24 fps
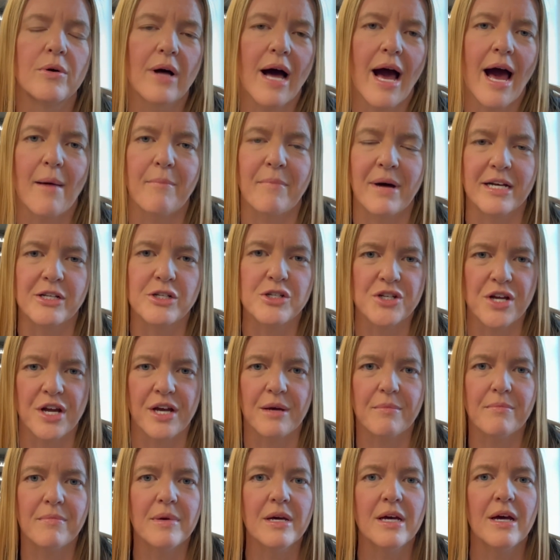at my
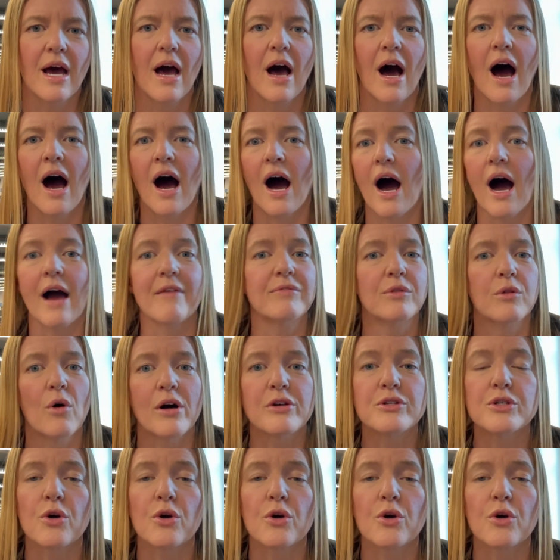gym. I've lost